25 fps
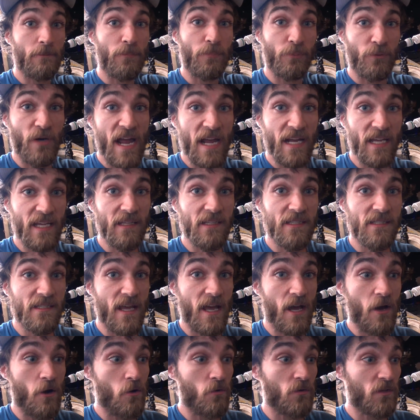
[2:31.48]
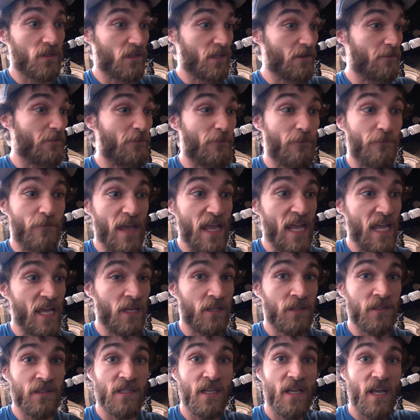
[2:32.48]
brackets out, the
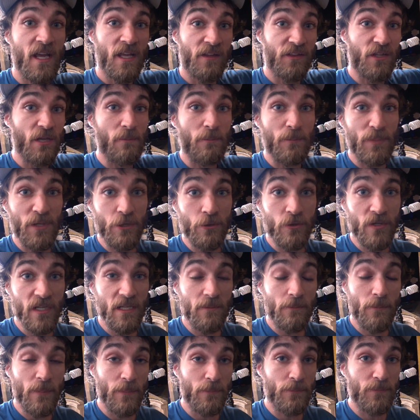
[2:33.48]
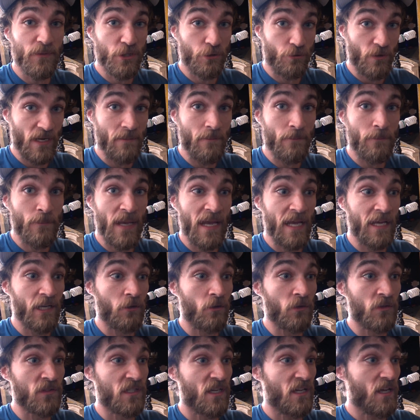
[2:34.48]
fans, the beauty trim
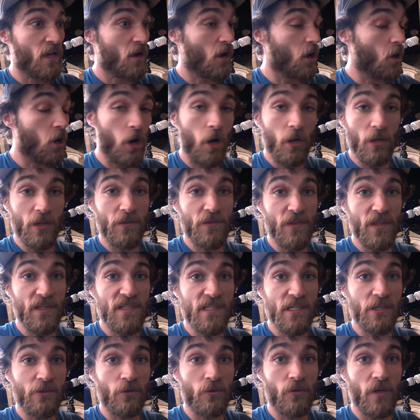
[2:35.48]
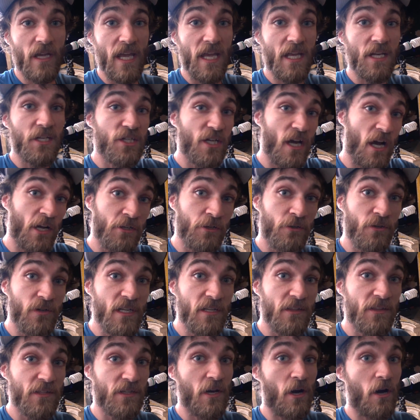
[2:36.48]
panels, all of the zero gauge
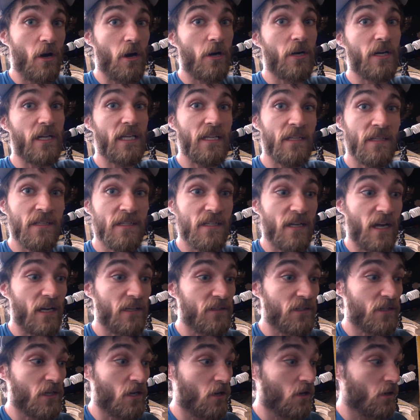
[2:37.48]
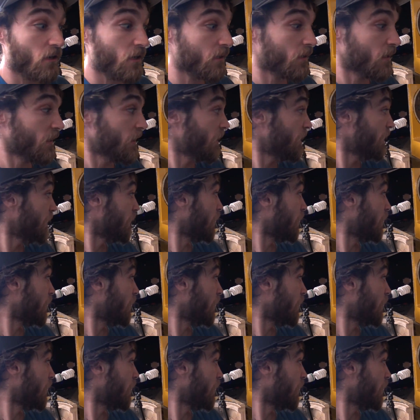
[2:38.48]
underneath the car, inside the car,